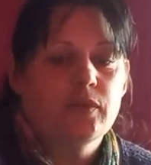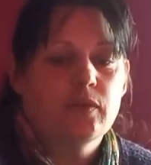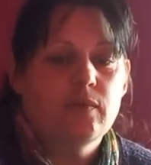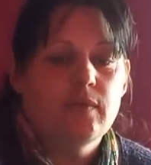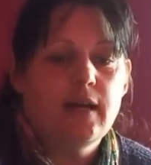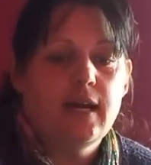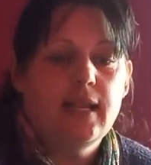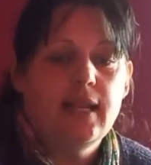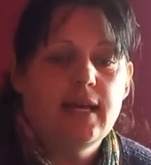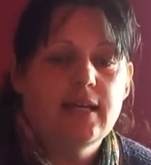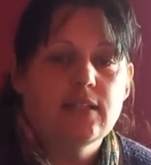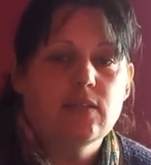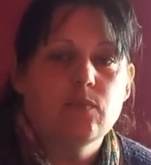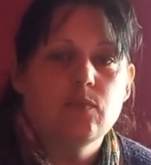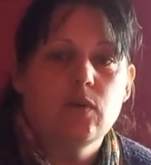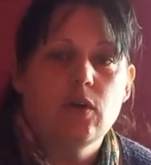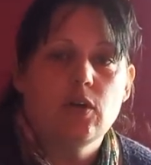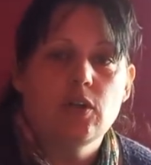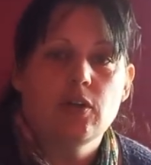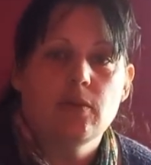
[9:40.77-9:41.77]
Right, last
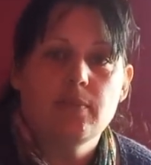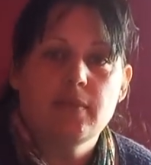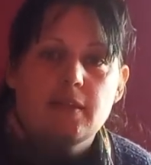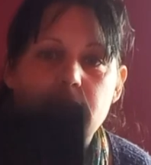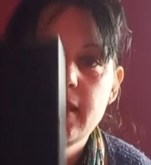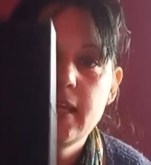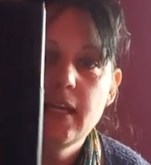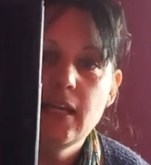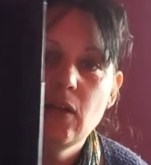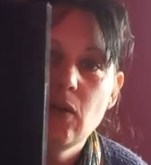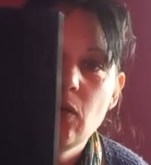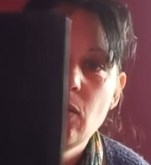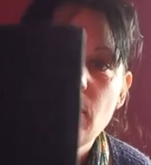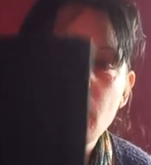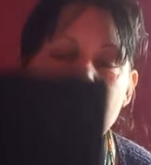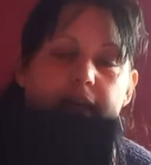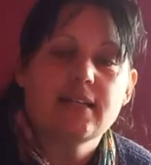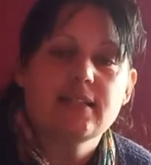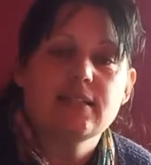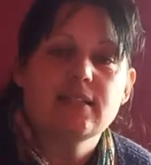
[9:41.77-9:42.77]
one on my thing.
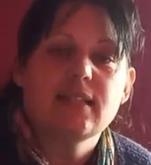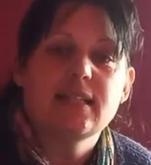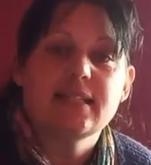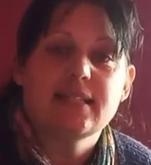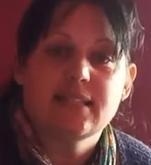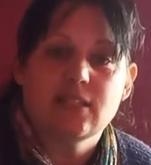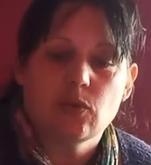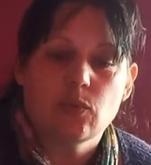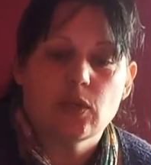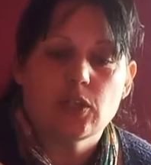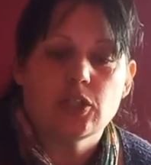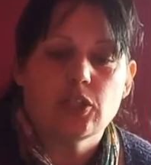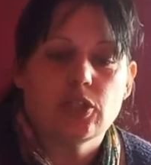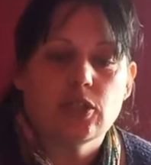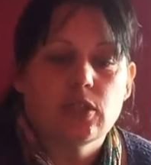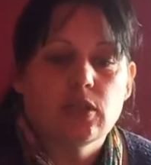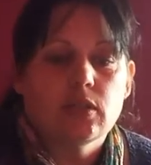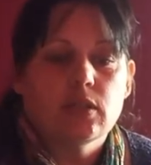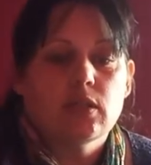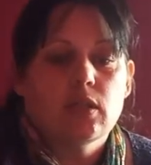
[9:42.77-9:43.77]
last list of
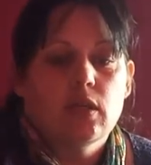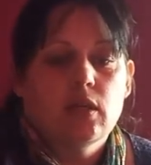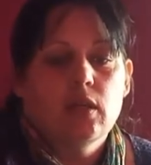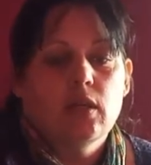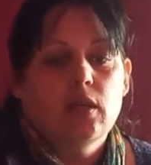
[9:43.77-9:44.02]
questions.